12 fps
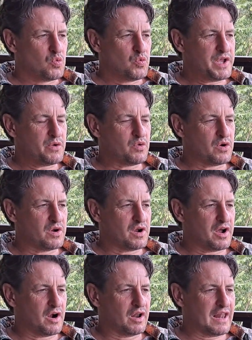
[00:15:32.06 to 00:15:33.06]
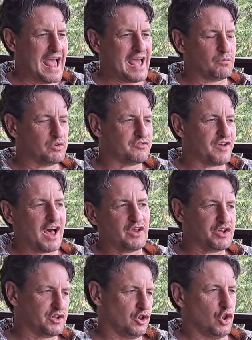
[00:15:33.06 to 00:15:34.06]
our land was
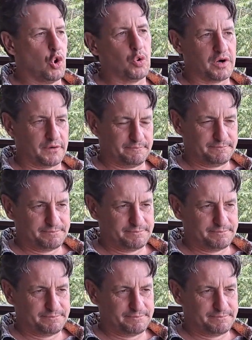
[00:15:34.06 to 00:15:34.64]
valued lower